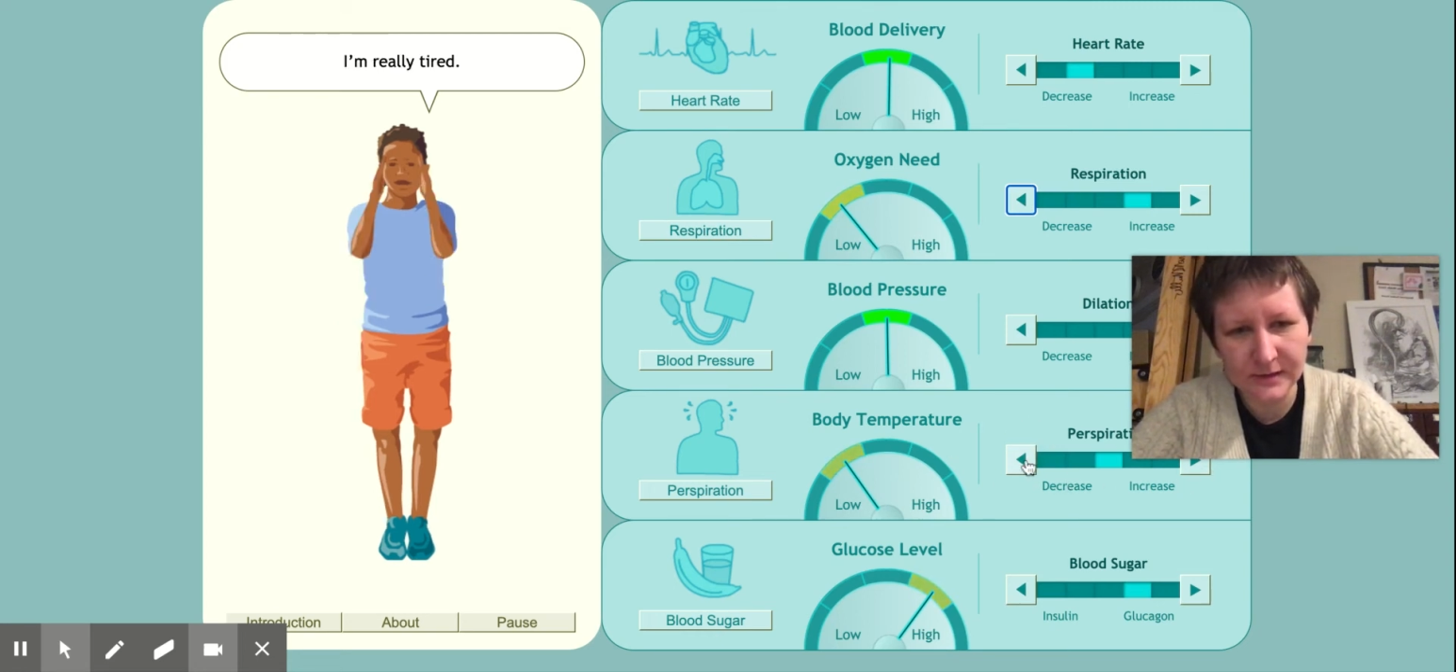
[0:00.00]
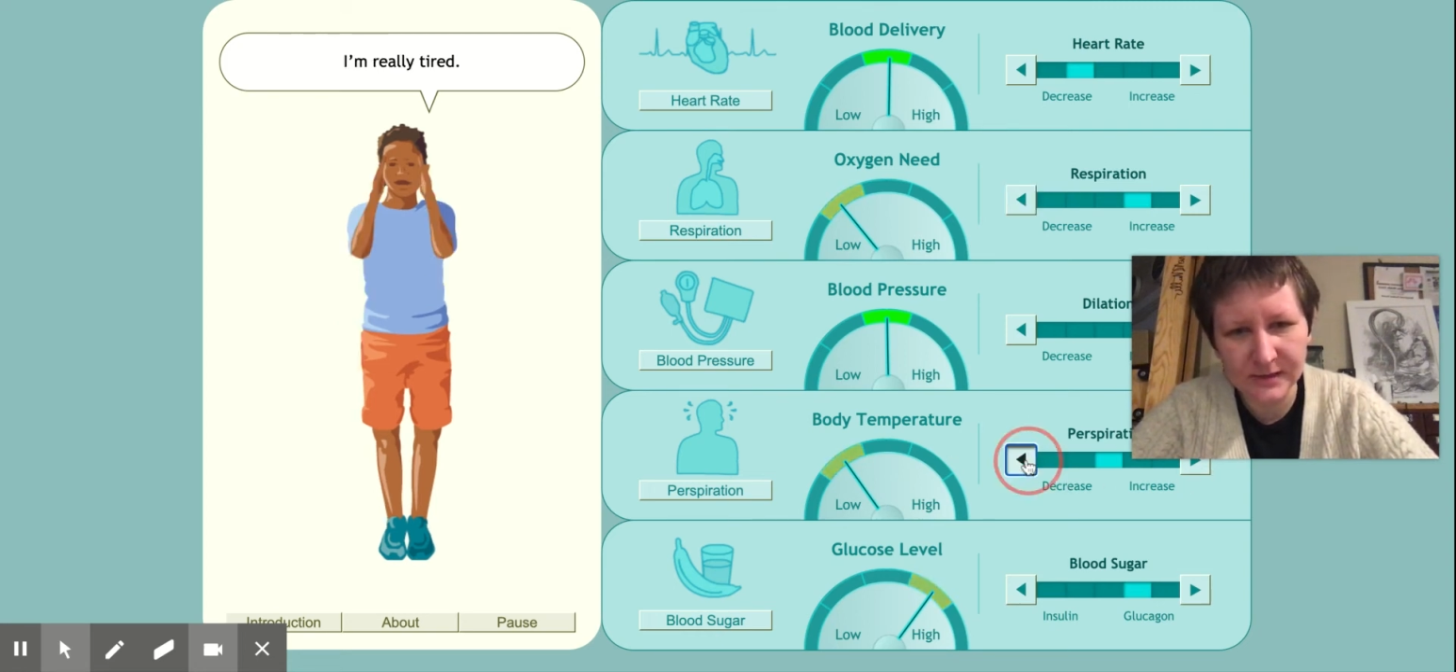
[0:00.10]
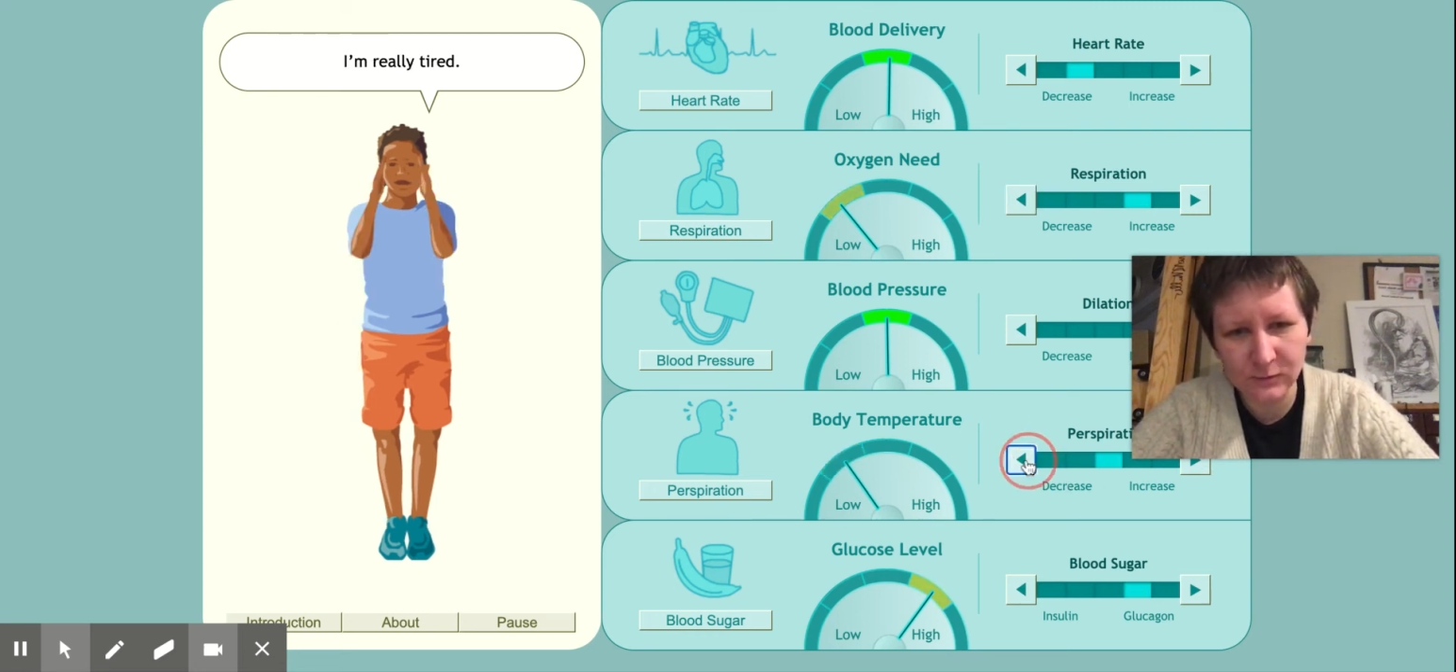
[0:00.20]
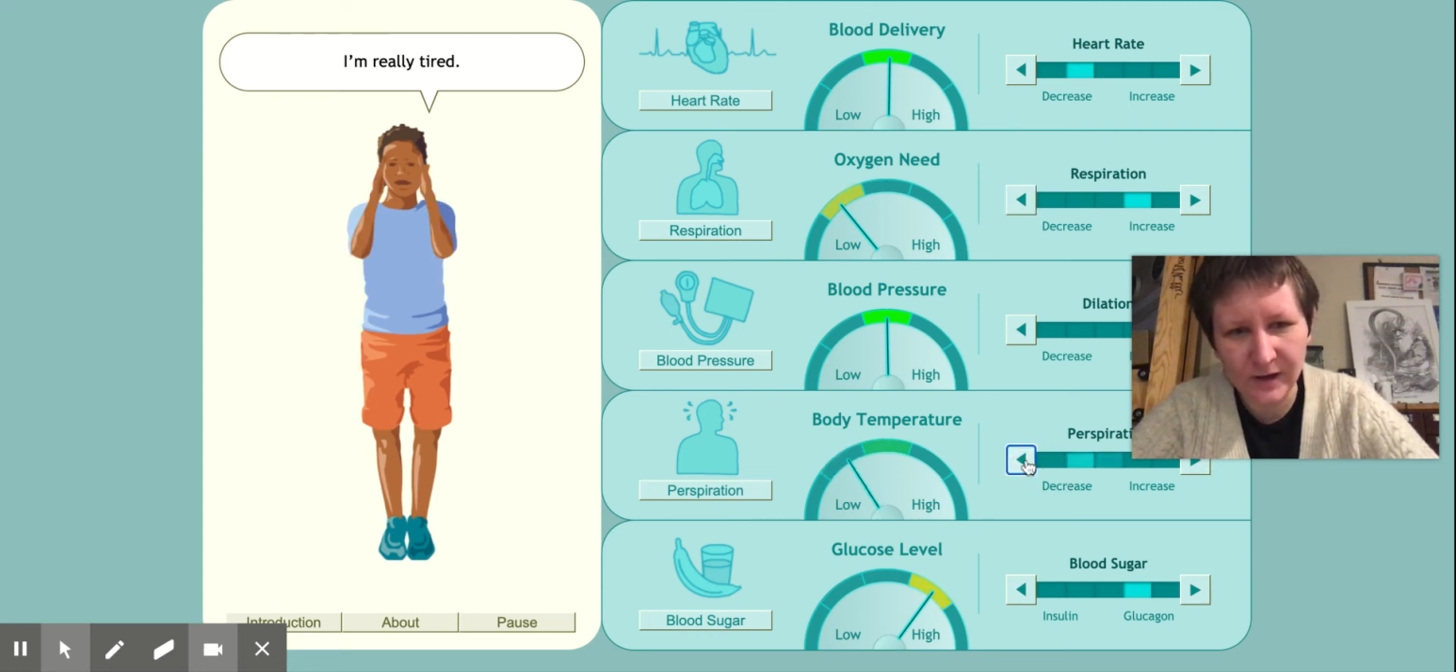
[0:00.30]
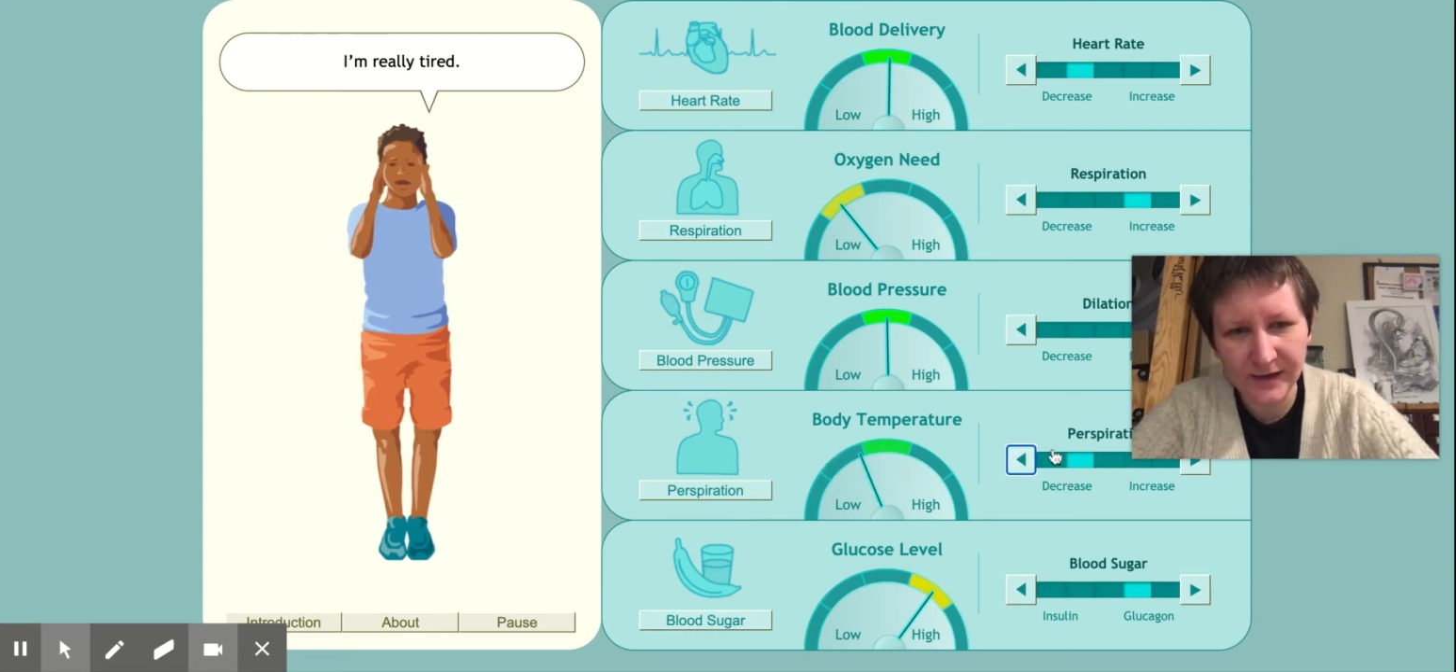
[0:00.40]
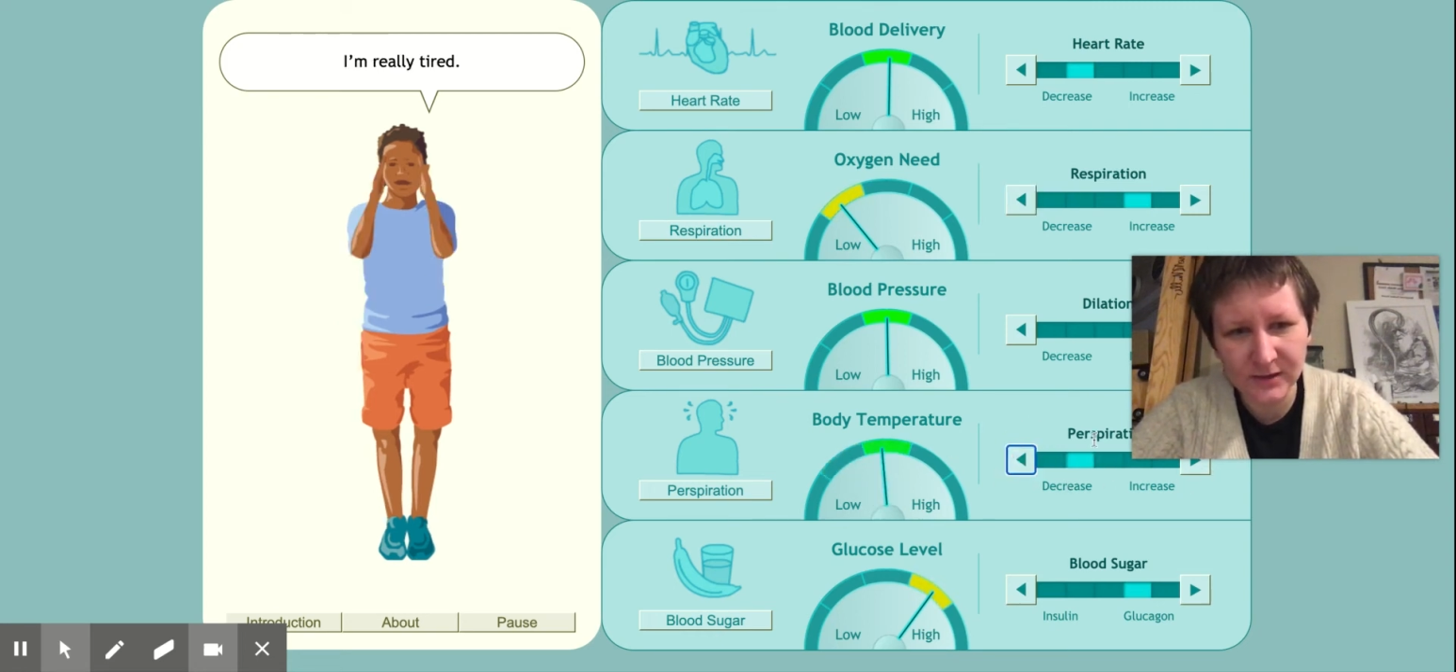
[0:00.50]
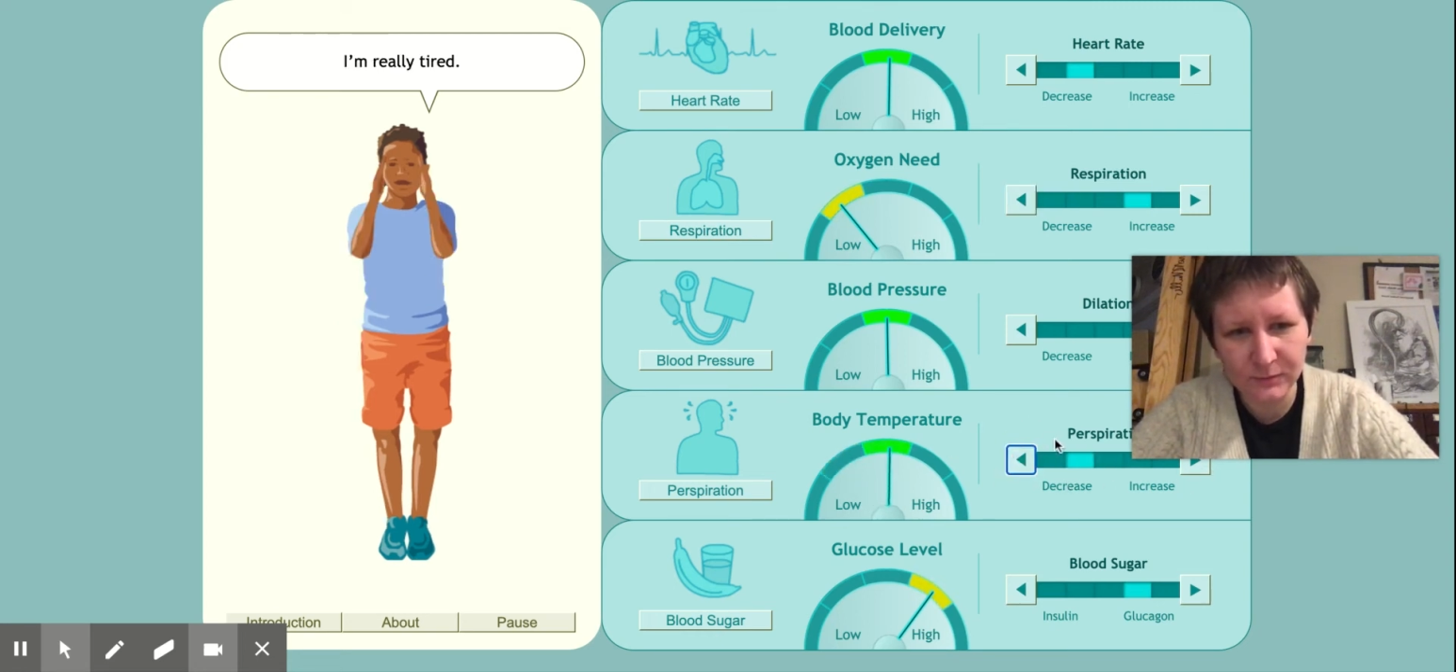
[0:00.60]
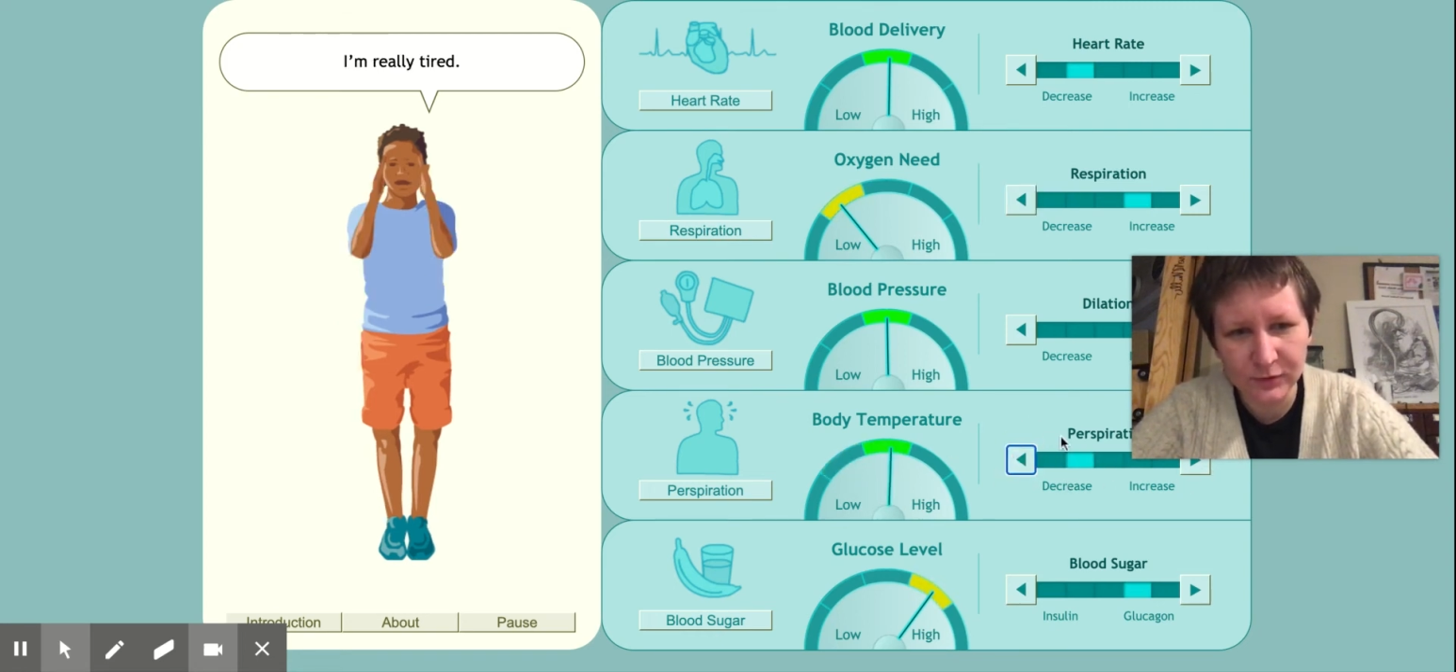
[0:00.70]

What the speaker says: sweat,